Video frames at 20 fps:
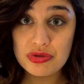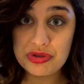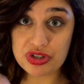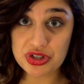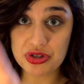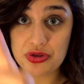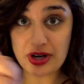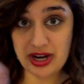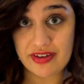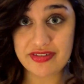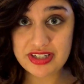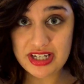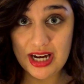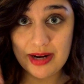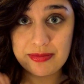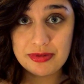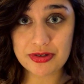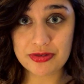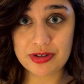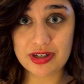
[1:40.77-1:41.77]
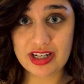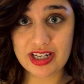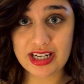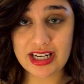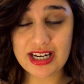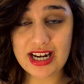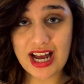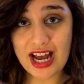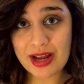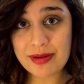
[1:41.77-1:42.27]
do have time to read,
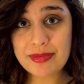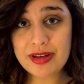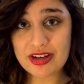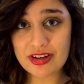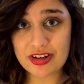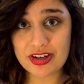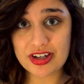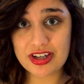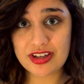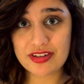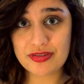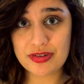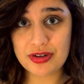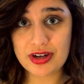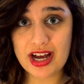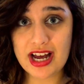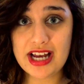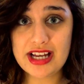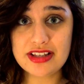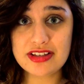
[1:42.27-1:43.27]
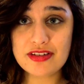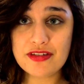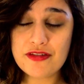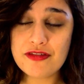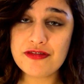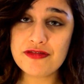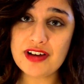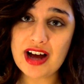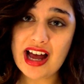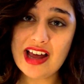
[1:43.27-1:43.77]
and I'm here to give you guys
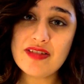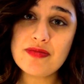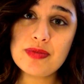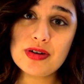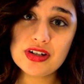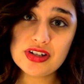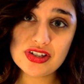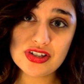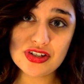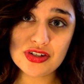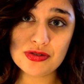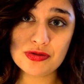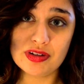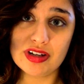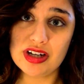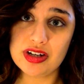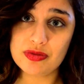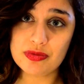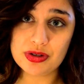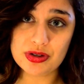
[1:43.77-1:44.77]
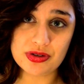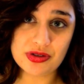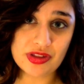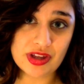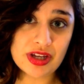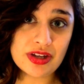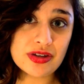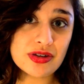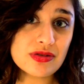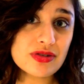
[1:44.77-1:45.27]
5 books to read when you
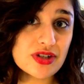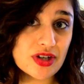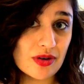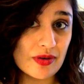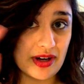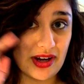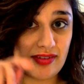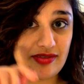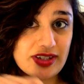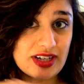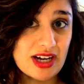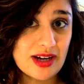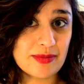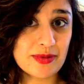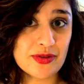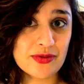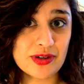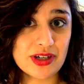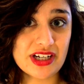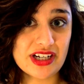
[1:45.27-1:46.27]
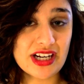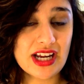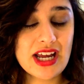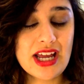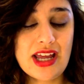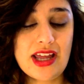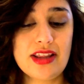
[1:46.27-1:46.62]
think you don't have time to read.